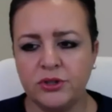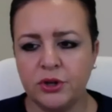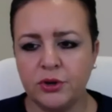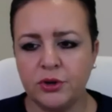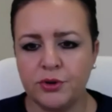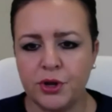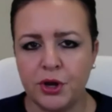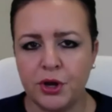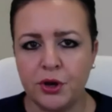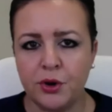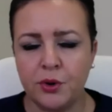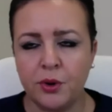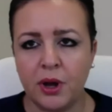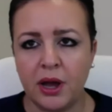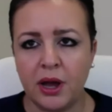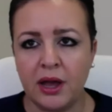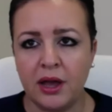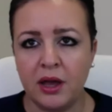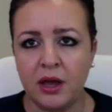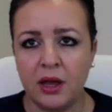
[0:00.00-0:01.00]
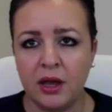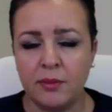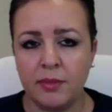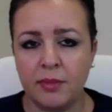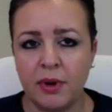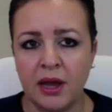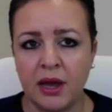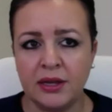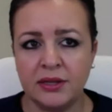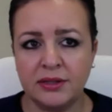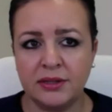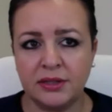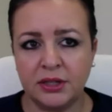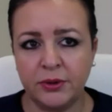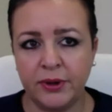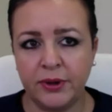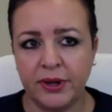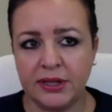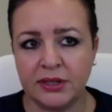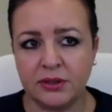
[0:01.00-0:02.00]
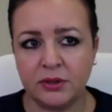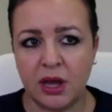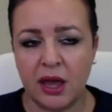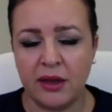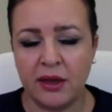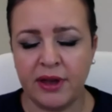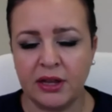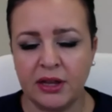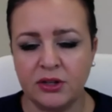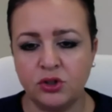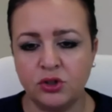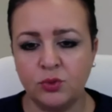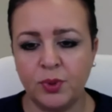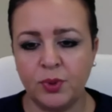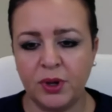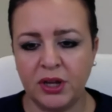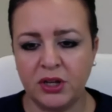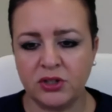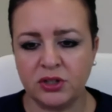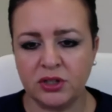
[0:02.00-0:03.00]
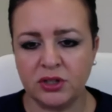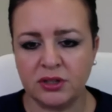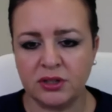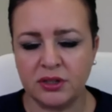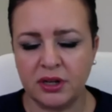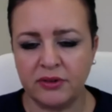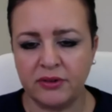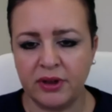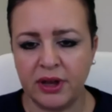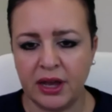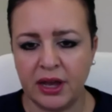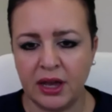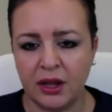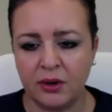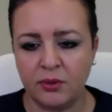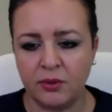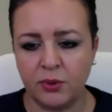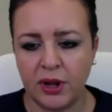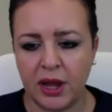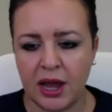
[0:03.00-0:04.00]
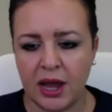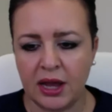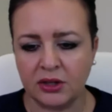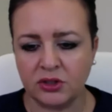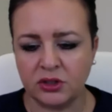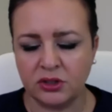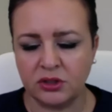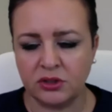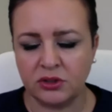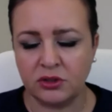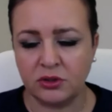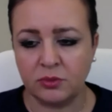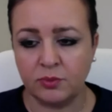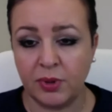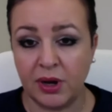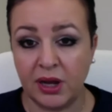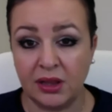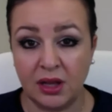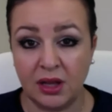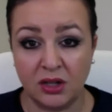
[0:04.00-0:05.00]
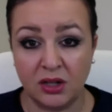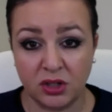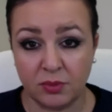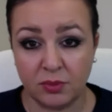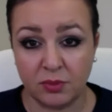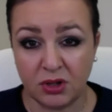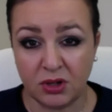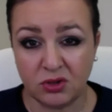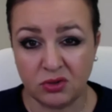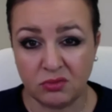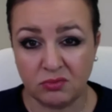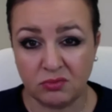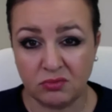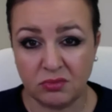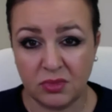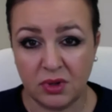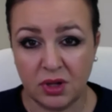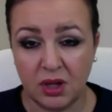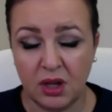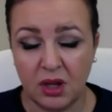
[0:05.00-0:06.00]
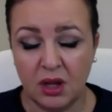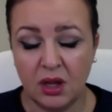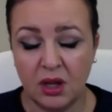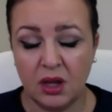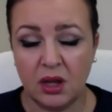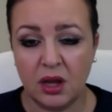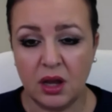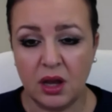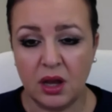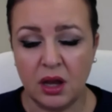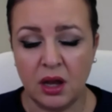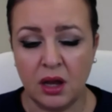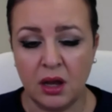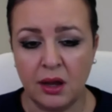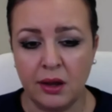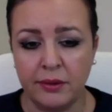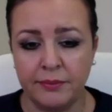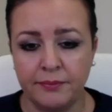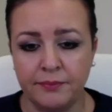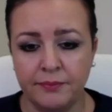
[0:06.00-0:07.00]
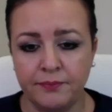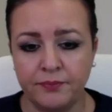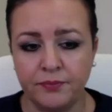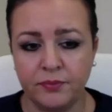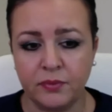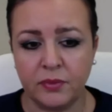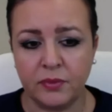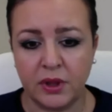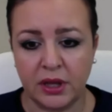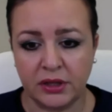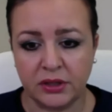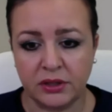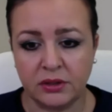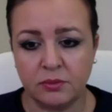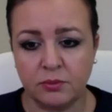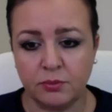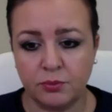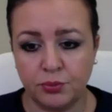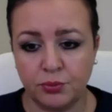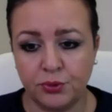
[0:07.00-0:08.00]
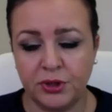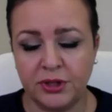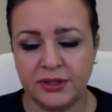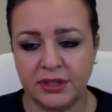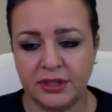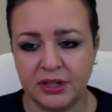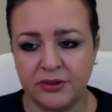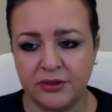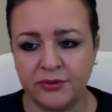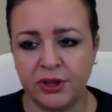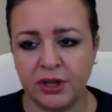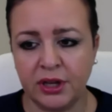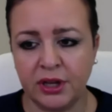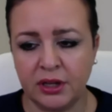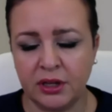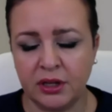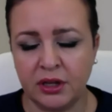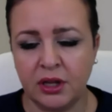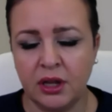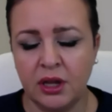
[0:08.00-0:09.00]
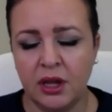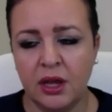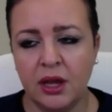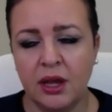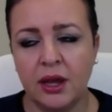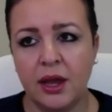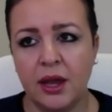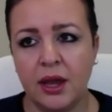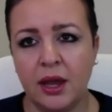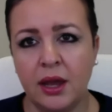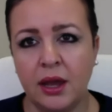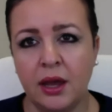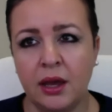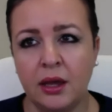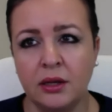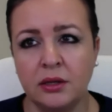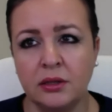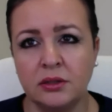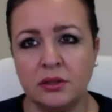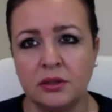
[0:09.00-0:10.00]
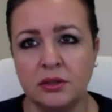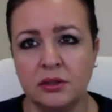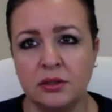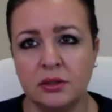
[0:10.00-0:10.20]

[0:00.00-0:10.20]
don't know. I, in my series, I've had two patients that have had reactions to biologic mesh. Yeah. Um, like pretty significant, and